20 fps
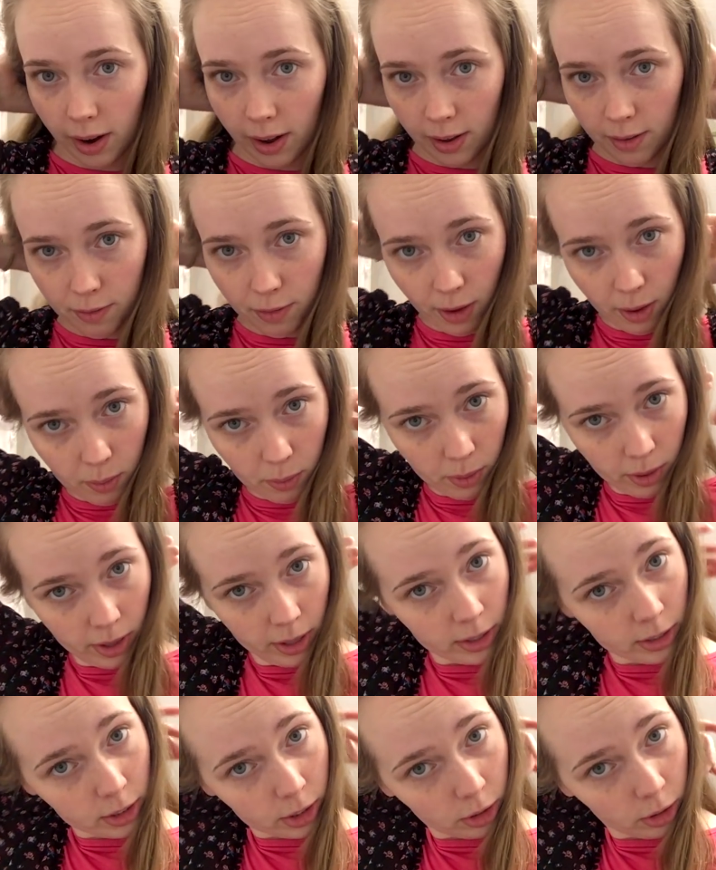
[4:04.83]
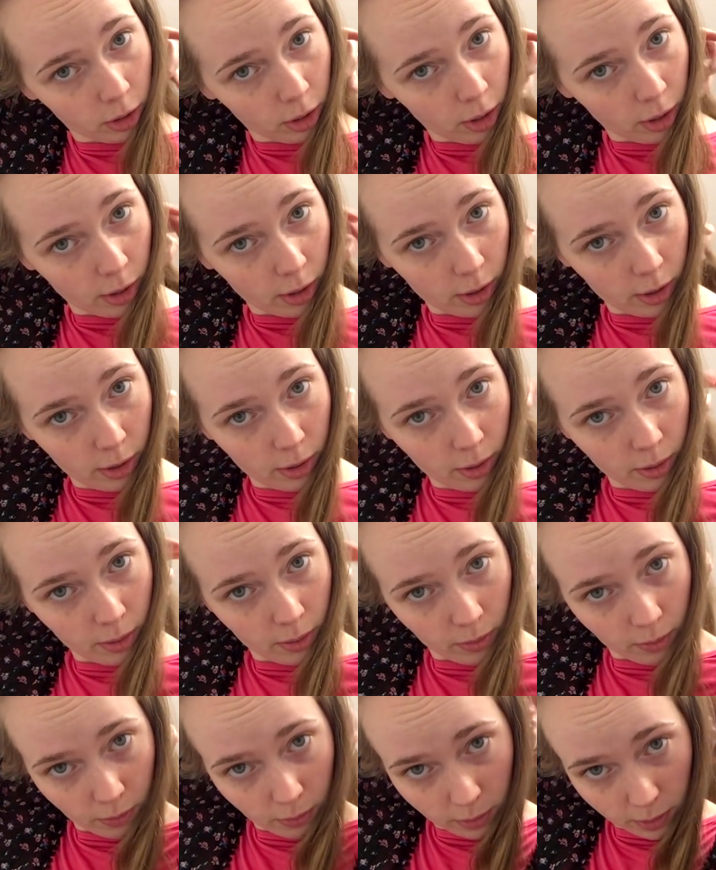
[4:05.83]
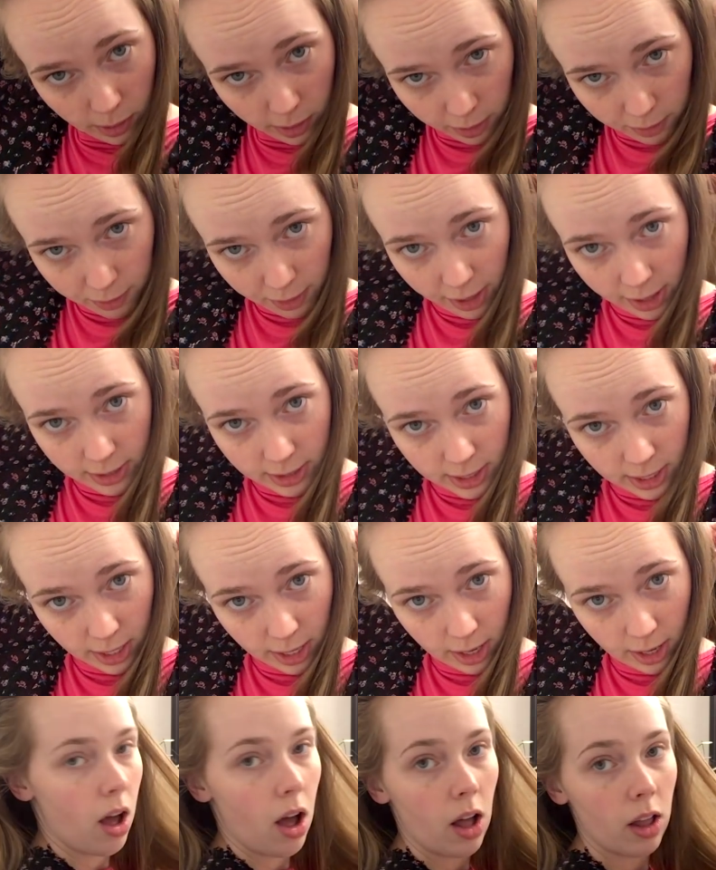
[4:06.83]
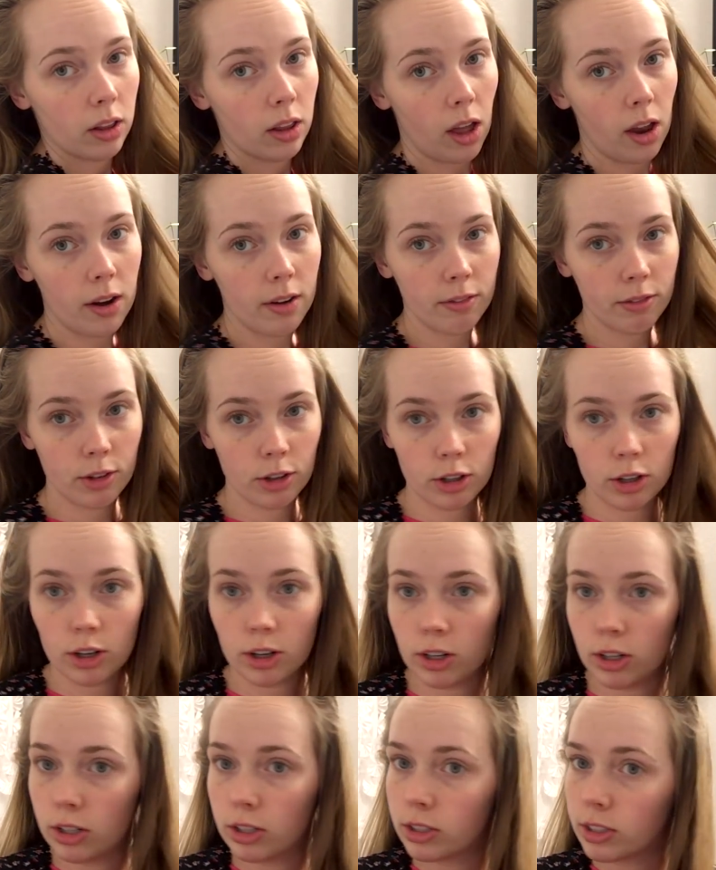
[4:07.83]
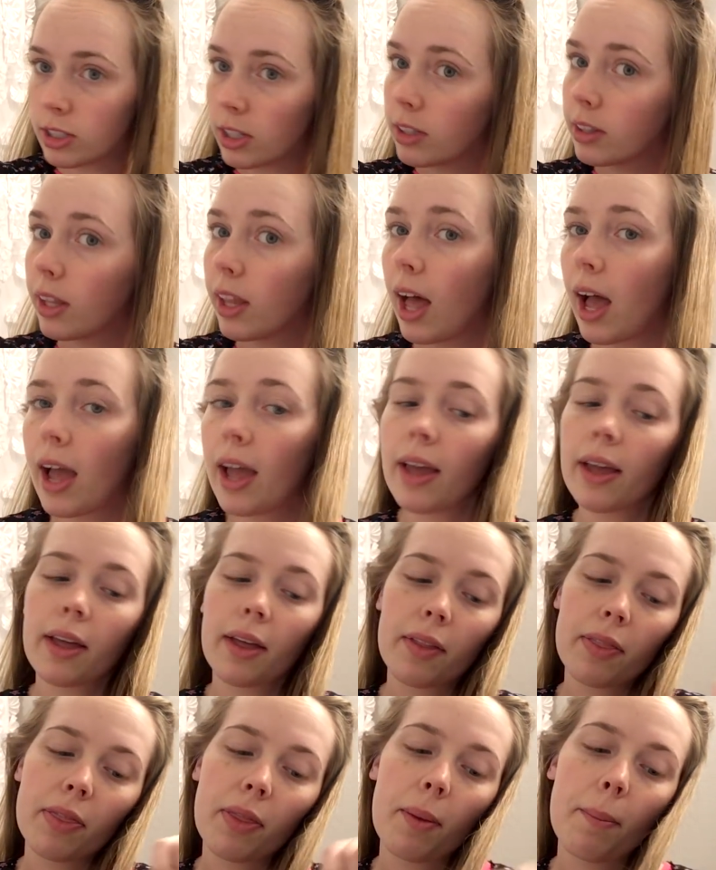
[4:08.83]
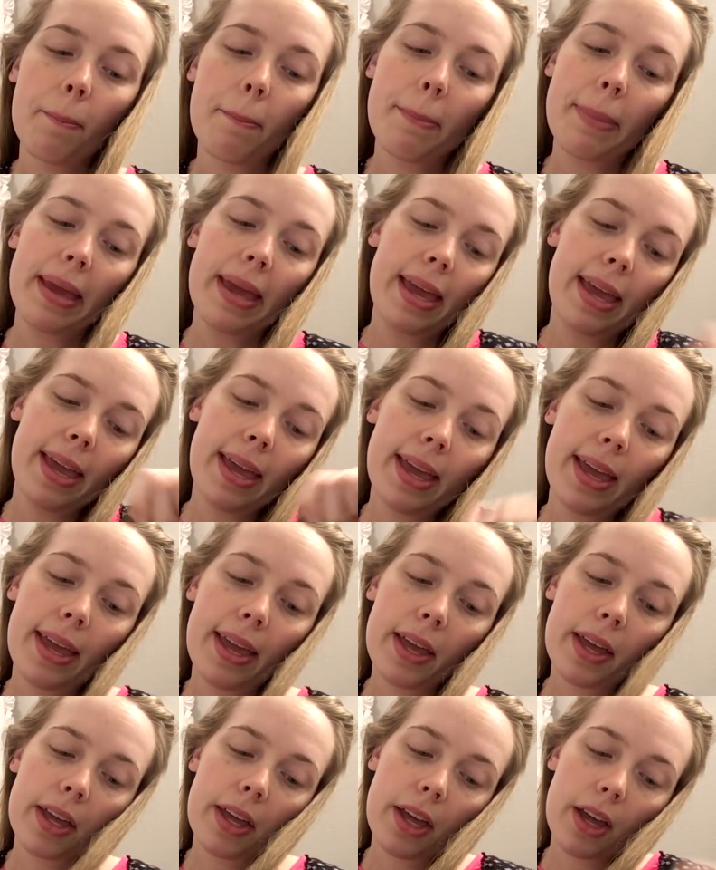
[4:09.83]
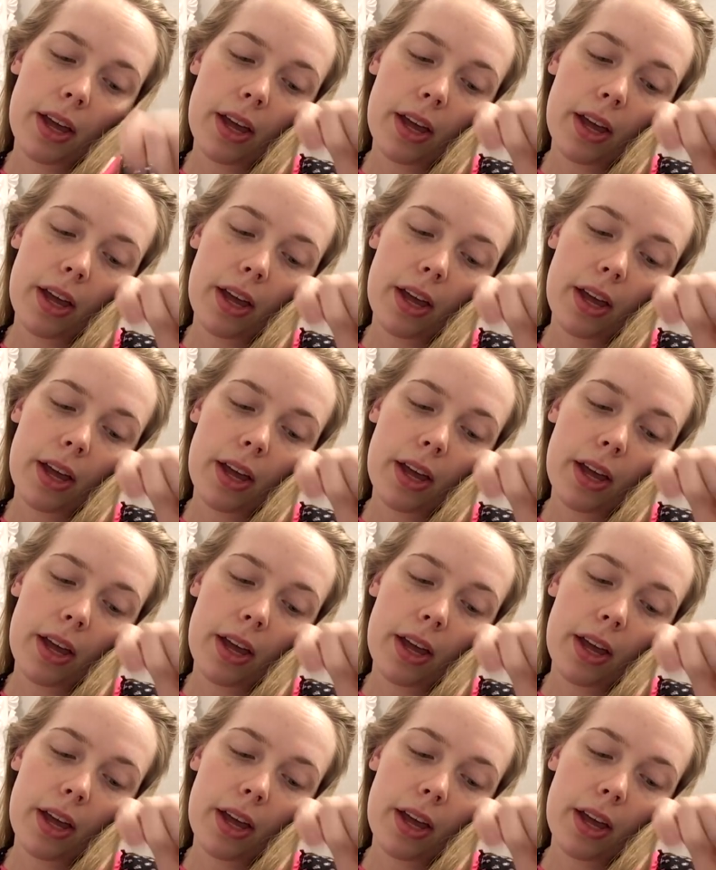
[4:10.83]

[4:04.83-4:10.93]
if I want it to look really fancy. A lot of girls like the big